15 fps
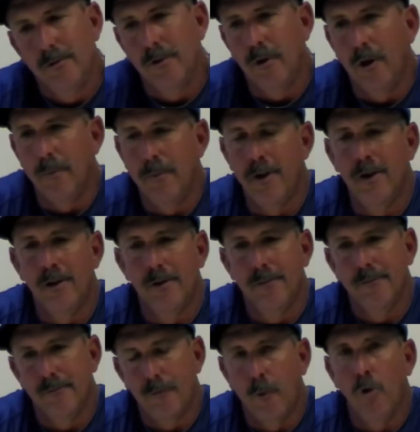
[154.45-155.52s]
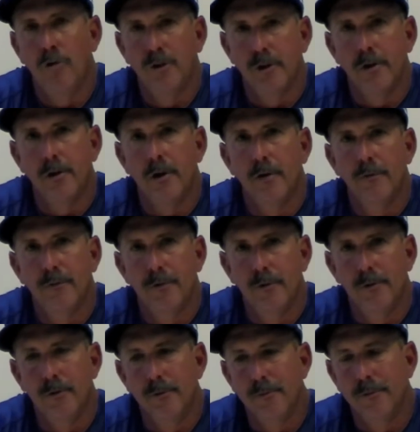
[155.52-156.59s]
you know, I've been uh, fortunate enough
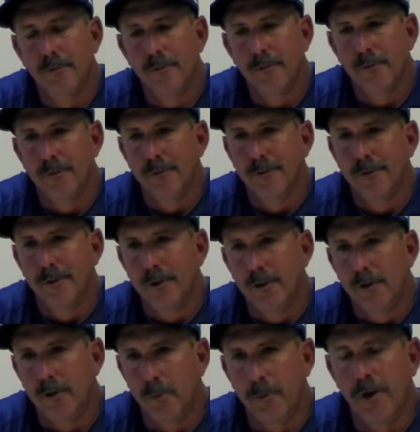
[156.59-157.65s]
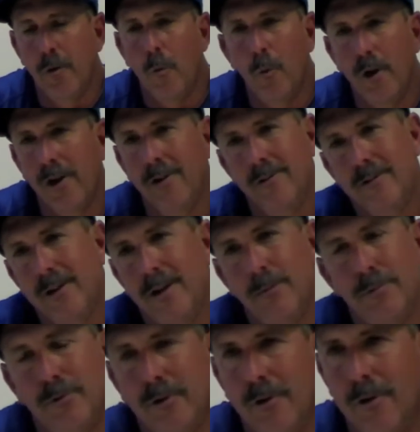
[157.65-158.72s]
to to be on winning
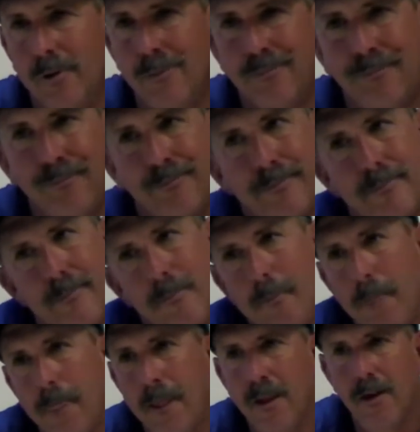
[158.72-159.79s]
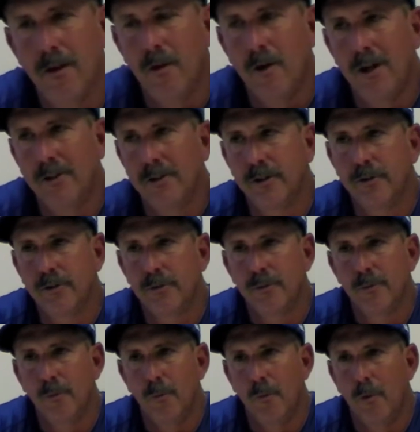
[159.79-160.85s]
teams, so, you know, I just
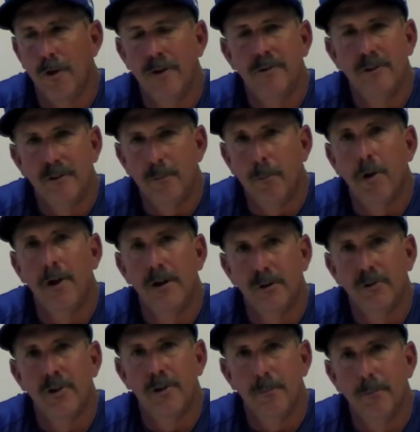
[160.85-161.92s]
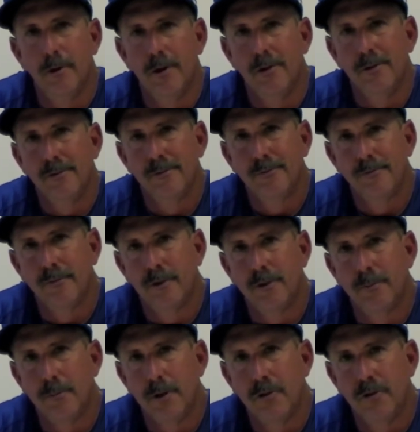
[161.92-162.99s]
want to see the players get better.
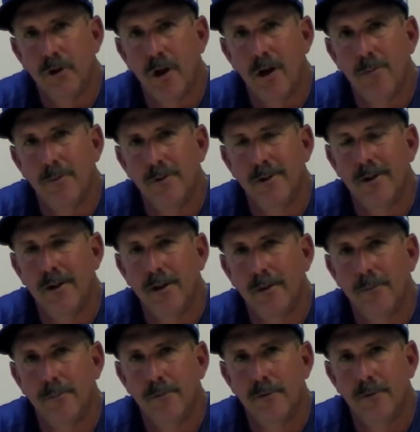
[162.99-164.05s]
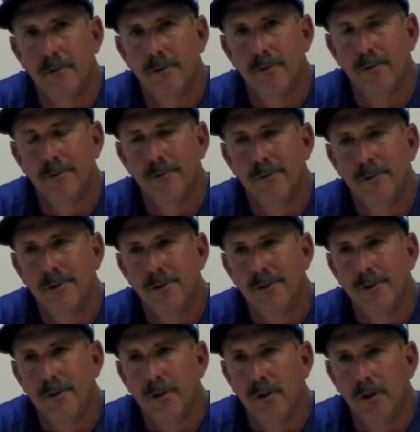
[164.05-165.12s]
That's my job, to get them
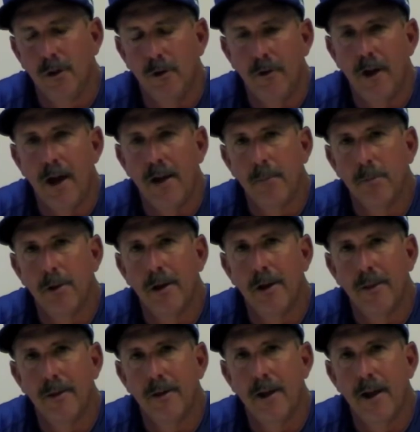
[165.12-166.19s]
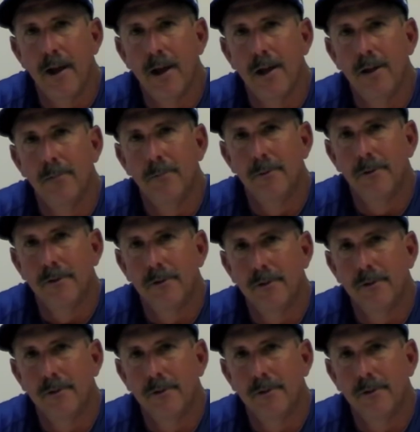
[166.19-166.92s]
to learn how to play the game,